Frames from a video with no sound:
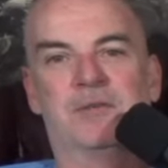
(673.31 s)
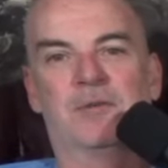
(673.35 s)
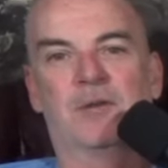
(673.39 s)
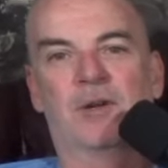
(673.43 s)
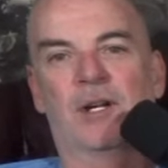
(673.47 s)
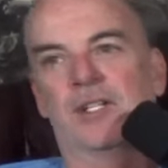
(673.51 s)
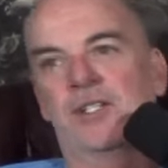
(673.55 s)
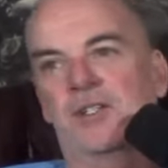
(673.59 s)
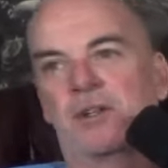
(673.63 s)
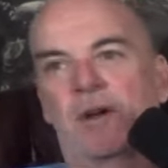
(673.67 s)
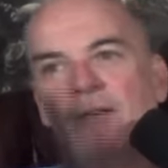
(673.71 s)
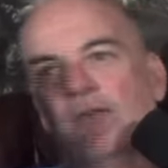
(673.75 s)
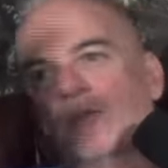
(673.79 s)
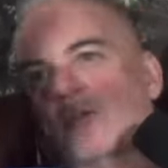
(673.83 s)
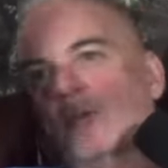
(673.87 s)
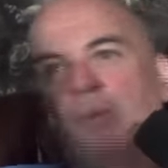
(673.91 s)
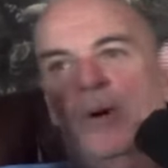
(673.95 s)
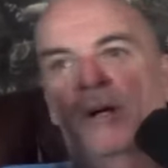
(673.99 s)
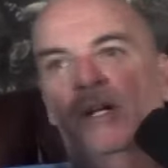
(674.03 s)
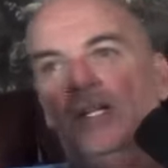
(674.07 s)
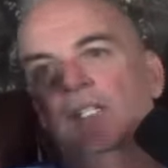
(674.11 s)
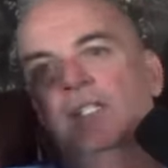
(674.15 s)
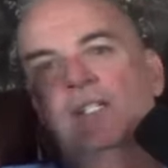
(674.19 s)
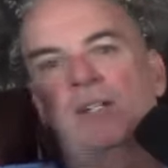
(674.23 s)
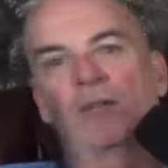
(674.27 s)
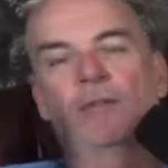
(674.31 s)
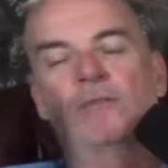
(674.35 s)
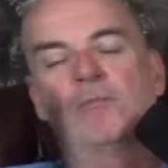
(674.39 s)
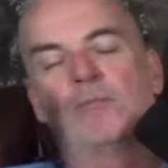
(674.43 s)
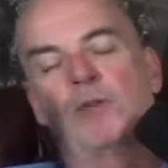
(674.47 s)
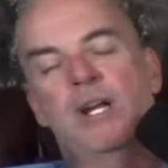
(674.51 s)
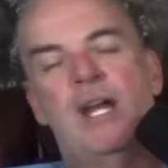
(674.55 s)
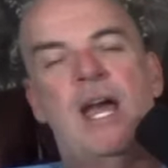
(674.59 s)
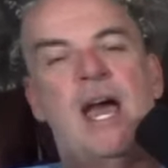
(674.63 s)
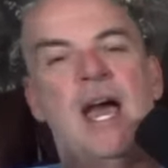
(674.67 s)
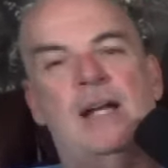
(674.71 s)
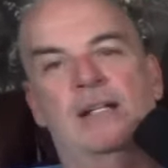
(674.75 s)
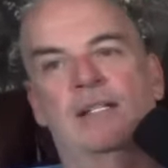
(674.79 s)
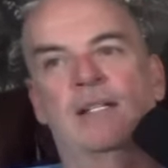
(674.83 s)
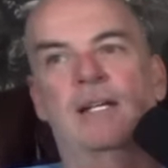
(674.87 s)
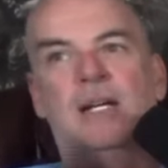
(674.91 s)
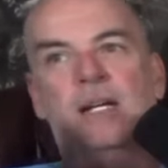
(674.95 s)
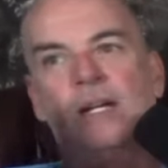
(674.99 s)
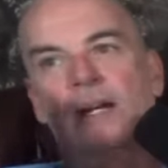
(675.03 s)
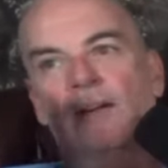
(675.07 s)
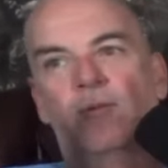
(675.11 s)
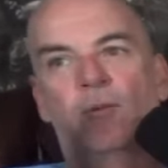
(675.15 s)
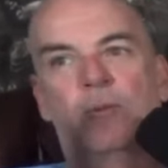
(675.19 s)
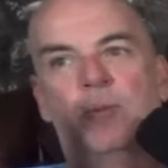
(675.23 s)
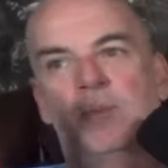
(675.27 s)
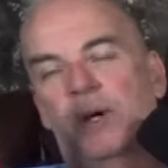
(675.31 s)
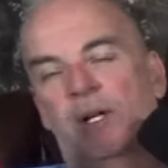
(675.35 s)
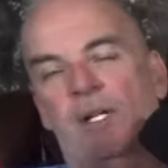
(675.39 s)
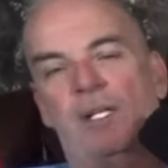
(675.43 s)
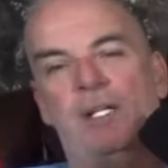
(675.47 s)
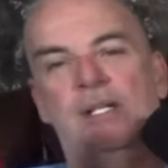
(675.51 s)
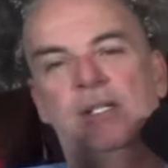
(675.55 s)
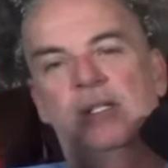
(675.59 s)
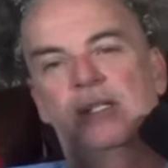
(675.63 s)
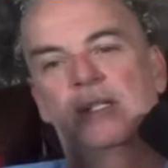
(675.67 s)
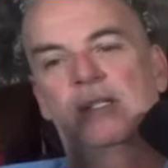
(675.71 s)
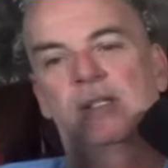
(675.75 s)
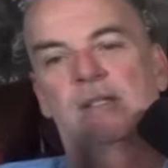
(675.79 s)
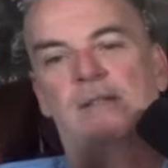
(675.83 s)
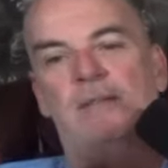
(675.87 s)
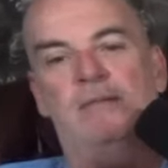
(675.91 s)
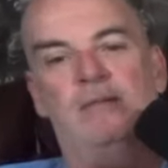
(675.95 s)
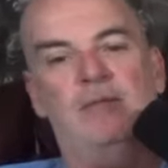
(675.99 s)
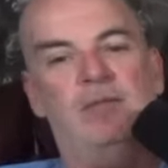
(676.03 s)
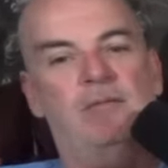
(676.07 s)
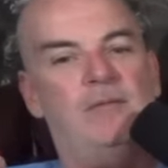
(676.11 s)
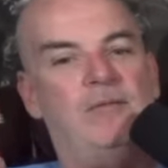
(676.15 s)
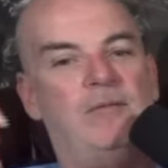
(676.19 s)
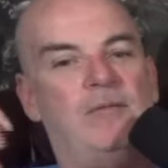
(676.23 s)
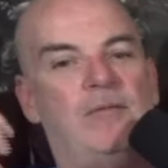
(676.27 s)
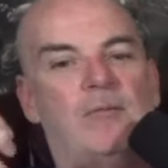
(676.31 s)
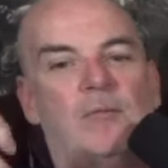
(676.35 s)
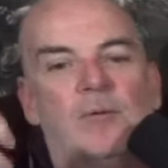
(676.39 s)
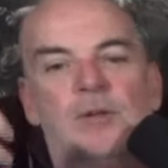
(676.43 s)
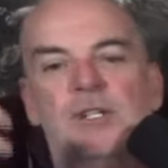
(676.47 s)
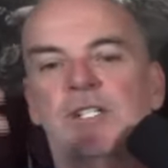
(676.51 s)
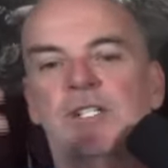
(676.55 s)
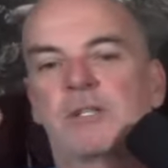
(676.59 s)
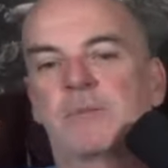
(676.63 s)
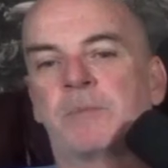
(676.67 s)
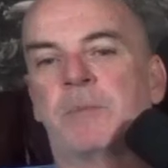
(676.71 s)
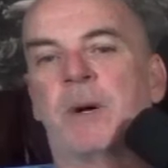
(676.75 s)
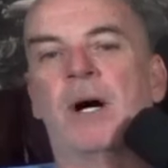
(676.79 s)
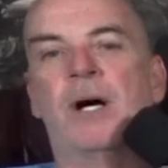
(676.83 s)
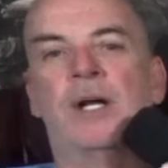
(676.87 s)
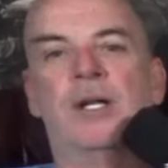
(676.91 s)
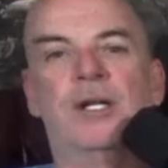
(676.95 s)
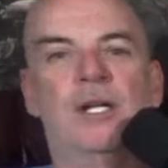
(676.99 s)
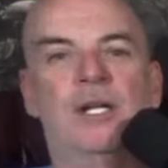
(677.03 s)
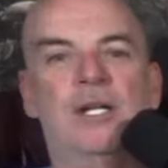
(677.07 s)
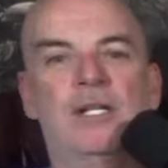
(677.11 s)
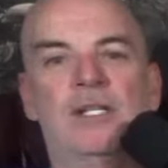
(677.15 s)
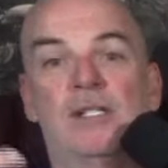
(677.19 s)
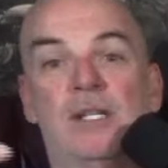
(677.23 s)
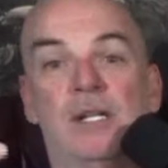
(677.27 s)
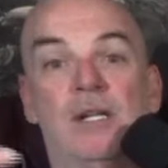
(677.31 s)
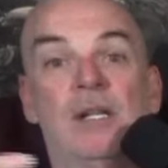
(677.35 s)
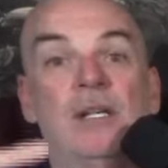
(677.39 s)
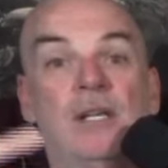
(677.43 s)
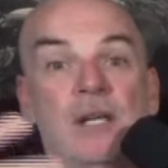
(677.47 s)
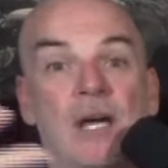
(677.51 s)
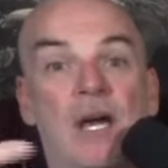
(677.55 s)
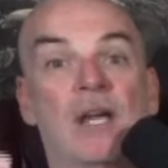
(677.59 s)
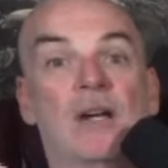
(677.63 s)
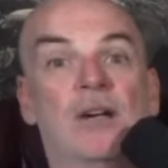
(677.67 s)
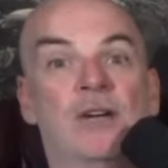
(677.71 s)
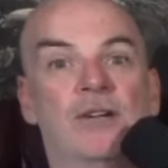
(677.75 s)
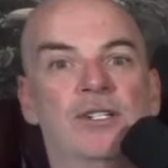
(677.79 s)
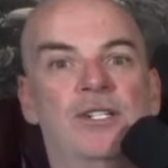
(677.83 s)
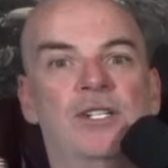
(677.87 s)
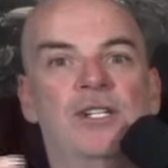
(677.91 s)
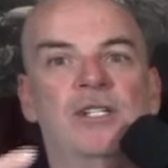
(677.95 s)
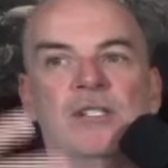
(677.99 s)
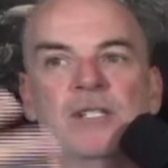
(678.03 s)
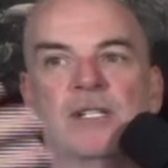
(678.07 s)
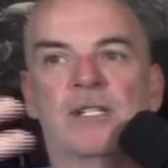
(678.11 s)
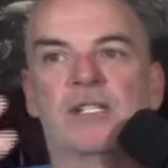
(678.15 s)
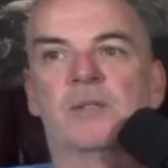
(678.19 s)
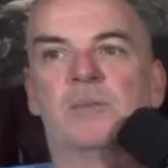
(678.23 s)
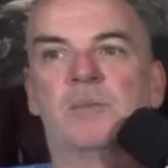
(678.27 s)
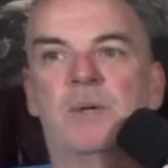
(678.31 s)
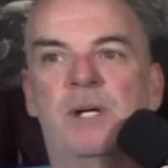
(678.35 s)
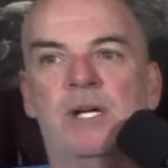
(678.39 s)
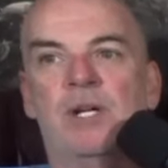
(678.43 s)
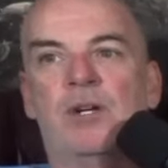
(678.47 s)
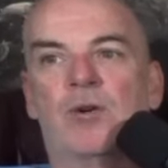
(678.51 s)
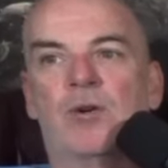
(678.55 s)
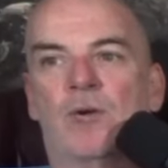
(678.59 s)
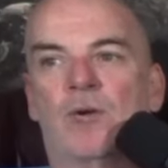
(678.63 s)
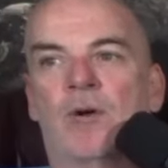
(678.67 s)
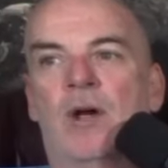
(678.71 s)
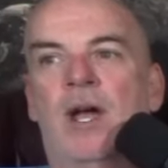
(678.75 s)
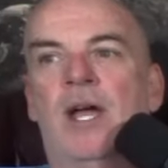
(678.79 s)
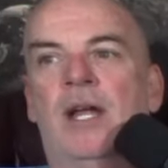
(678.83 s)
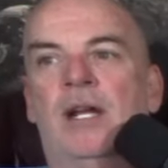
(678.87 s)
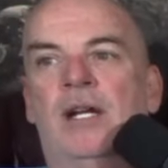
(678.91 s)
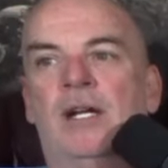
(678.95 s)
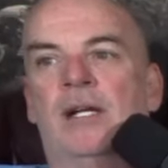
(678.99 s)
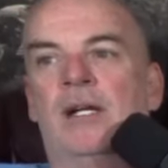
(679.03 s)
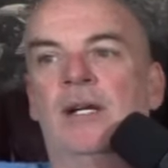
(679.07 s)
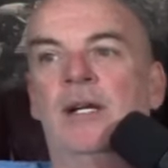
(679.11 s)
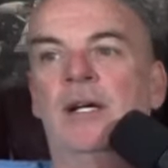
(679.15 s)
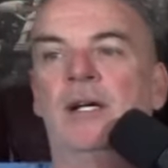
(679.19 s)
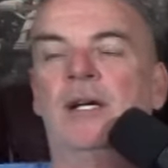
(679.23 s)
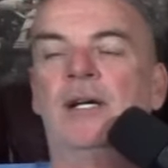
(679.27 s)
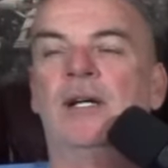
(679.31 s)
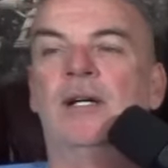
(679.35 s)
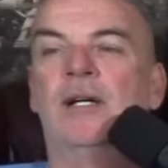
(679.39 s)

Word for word: right? So everybody's reacting and everybody's responding to the energies that's being created